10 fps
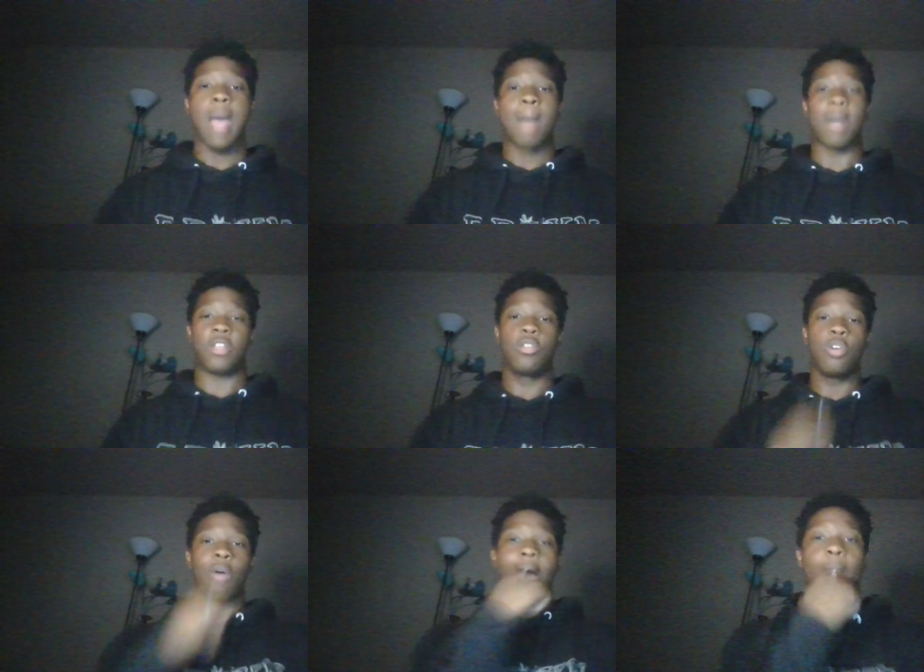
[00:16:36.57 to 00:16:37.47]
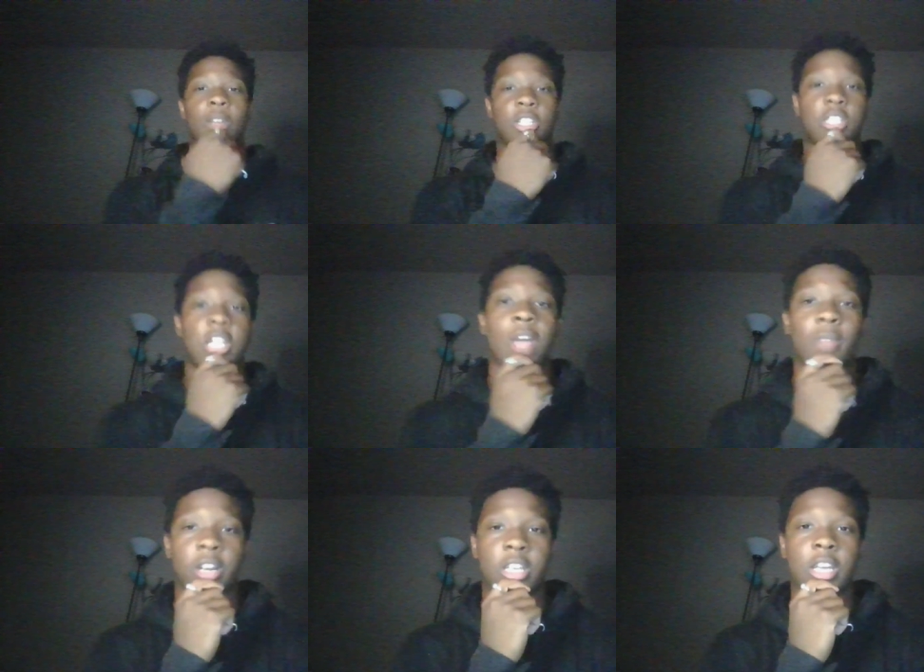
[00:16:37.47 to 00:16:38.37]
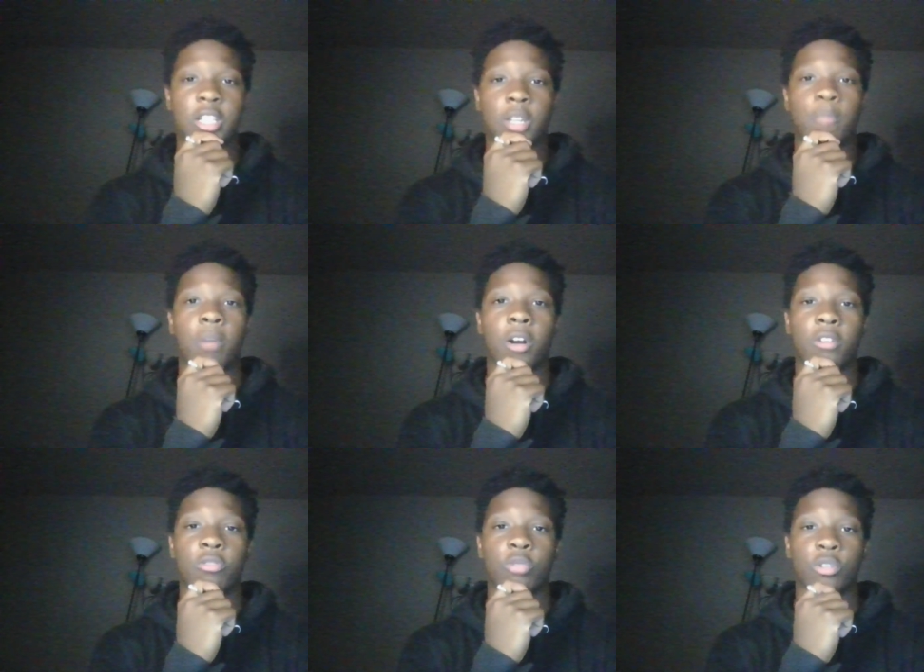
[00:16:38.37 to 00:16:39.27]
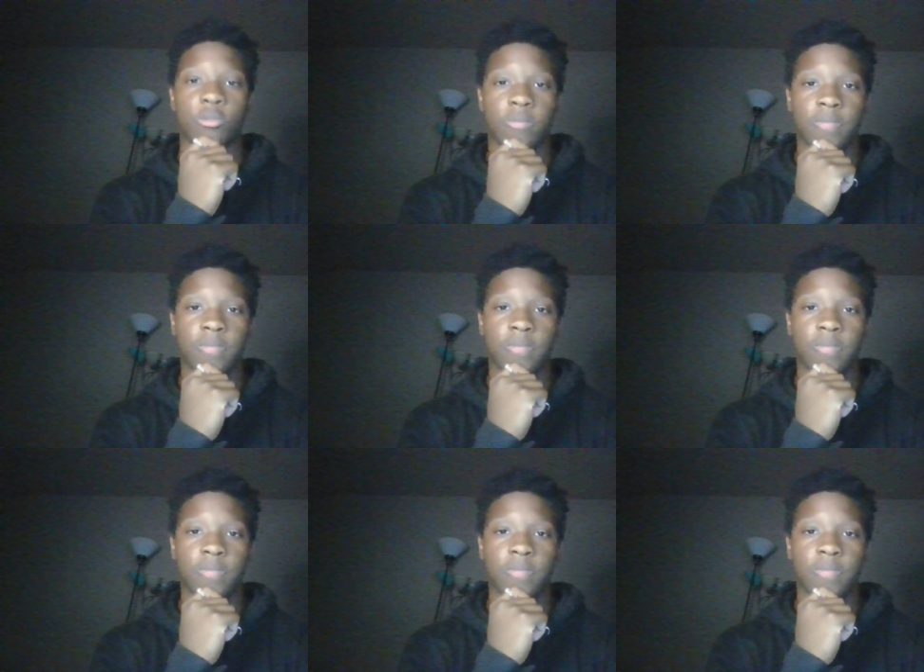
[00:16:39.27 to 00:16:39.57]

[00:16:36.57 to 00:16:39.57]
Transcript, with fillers: but you know how much stamina he has to burn through